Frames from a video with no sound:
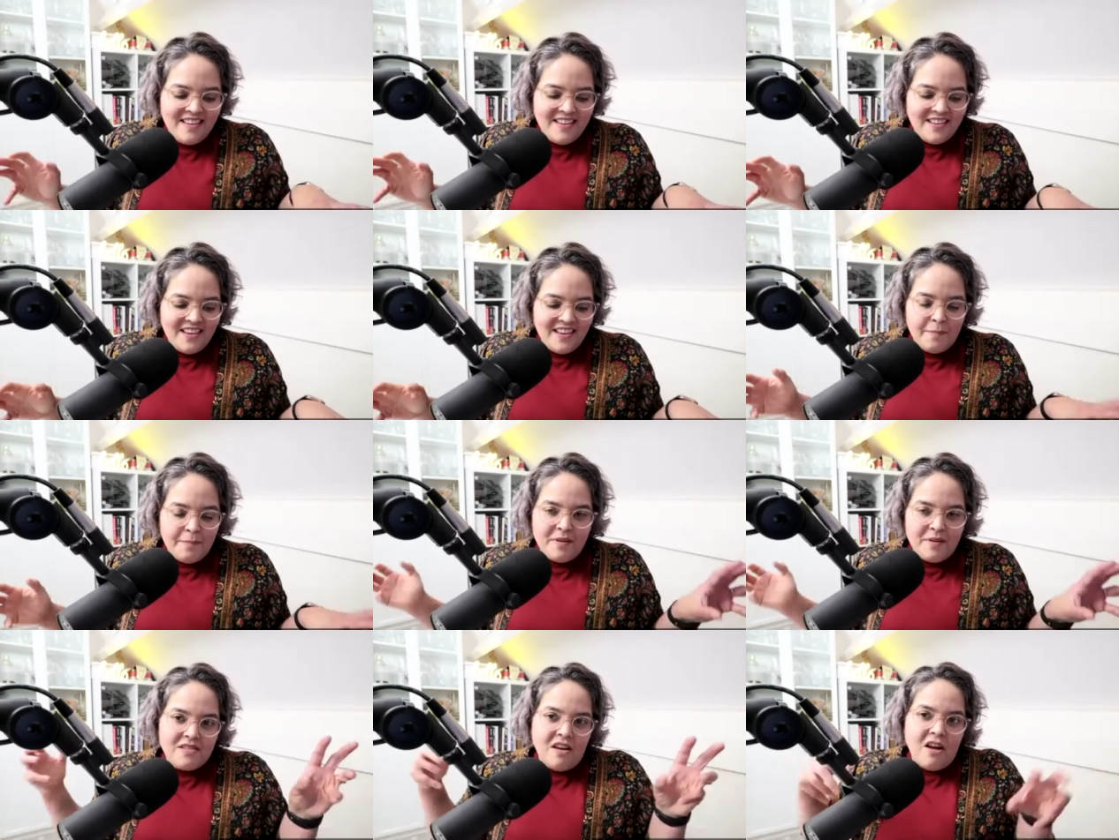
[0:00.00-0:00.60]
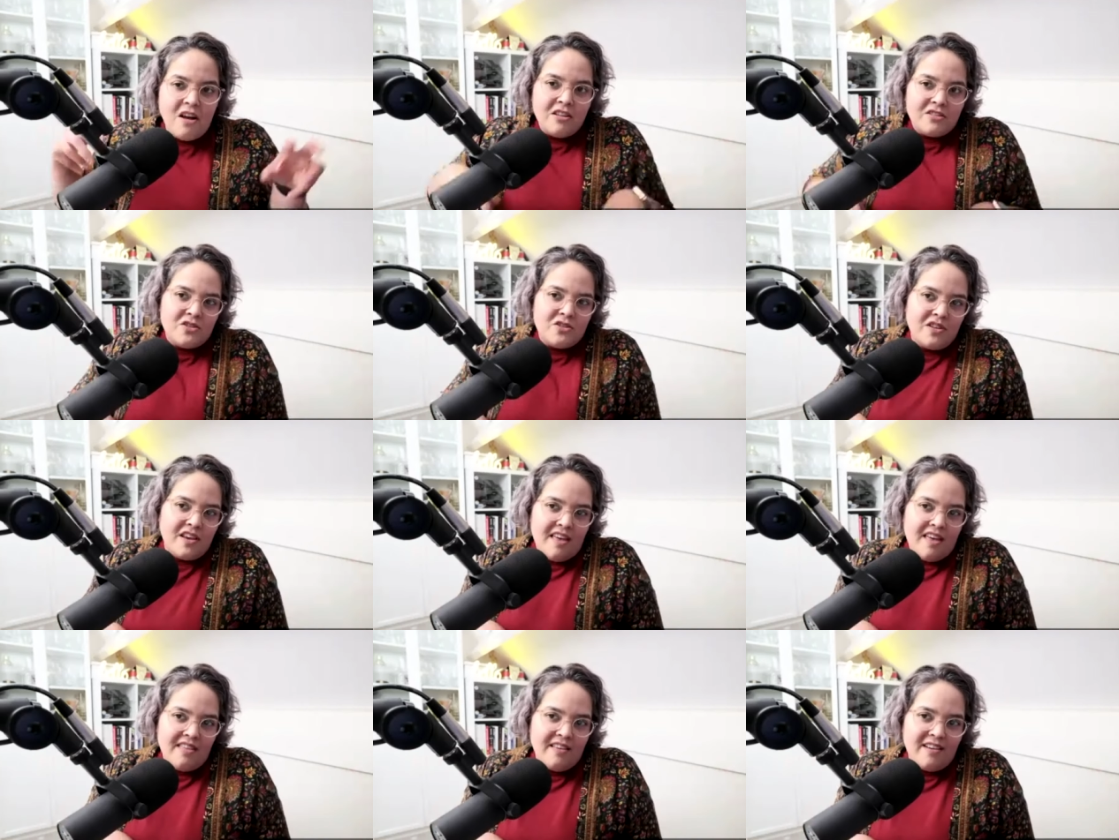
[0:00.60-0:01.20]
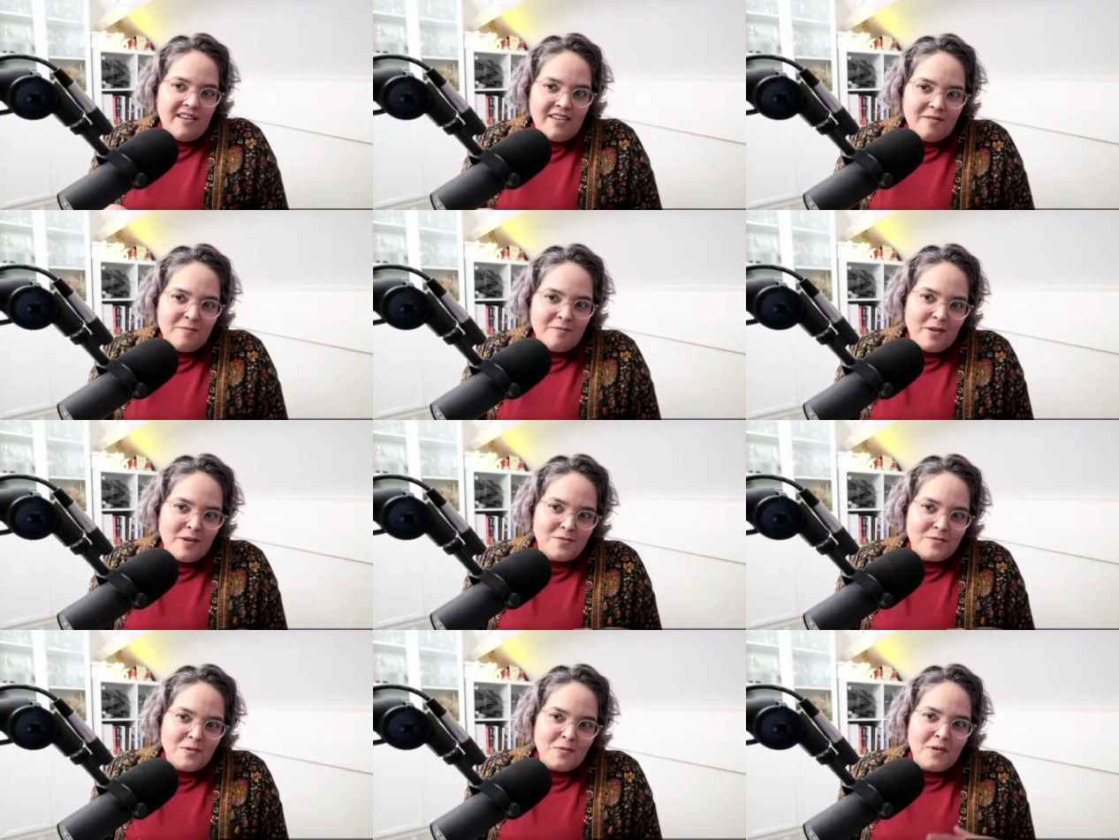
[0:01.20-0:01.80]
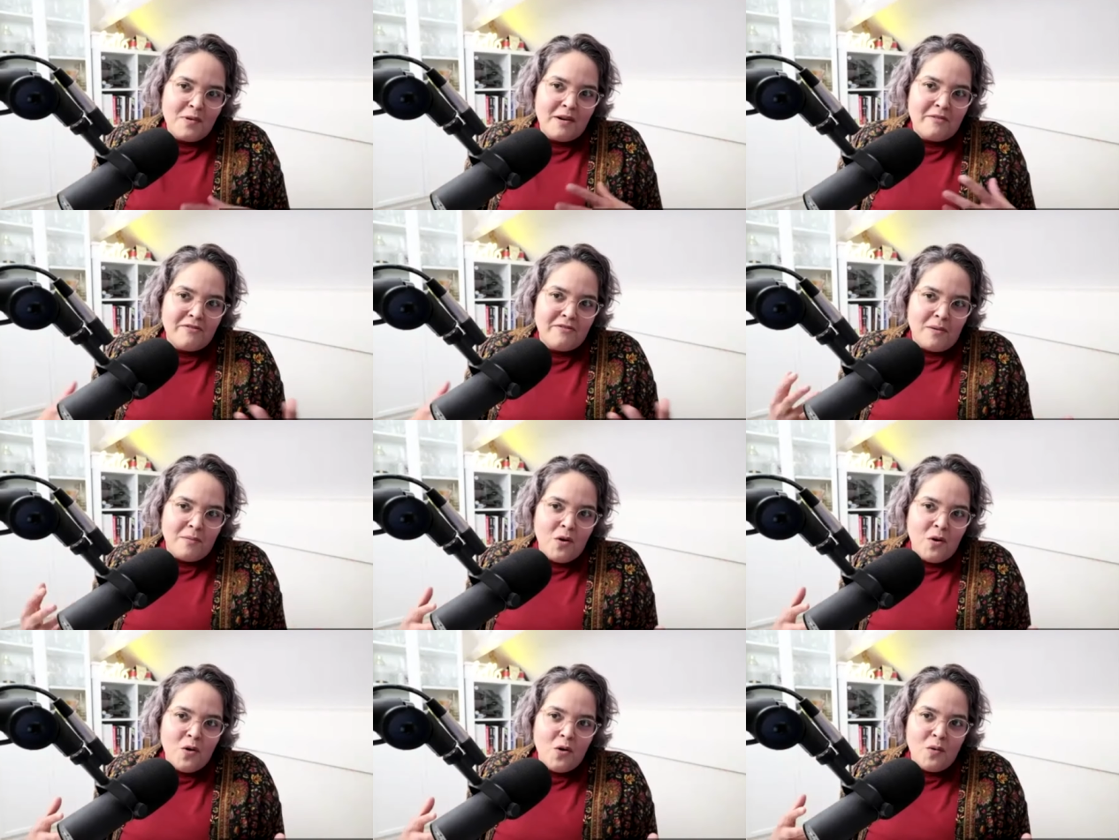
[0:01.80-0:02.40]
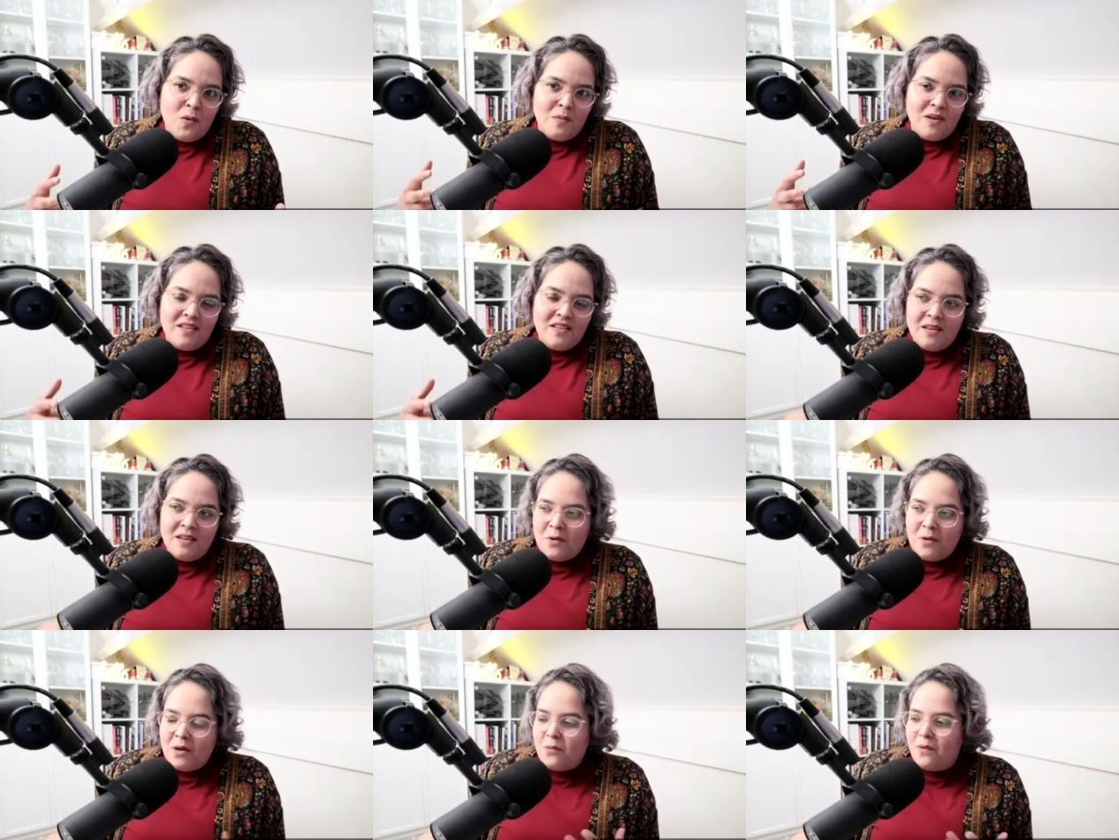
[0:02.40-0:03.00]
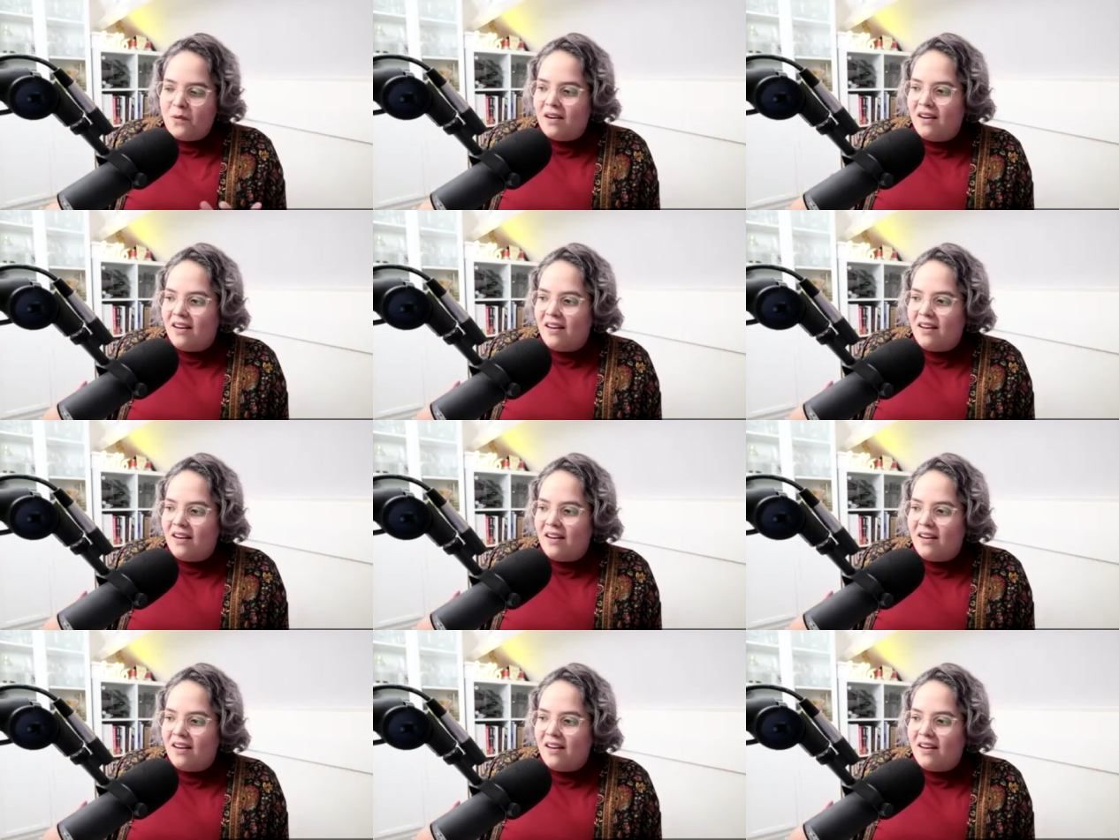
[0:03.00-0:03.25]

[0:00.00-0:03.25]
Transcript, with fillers: kept us all together, because we were mm-hmm. from home, and then we were mm-hmm.